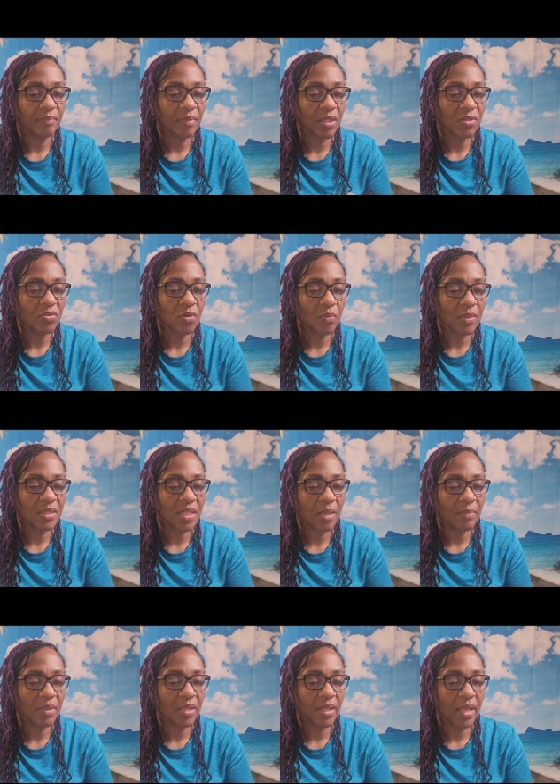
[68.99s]
Not sure what's
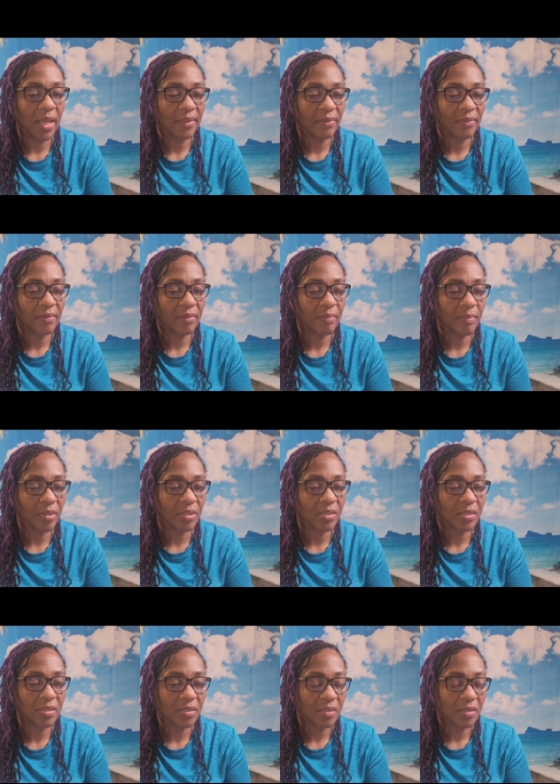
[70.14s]
happening yet, but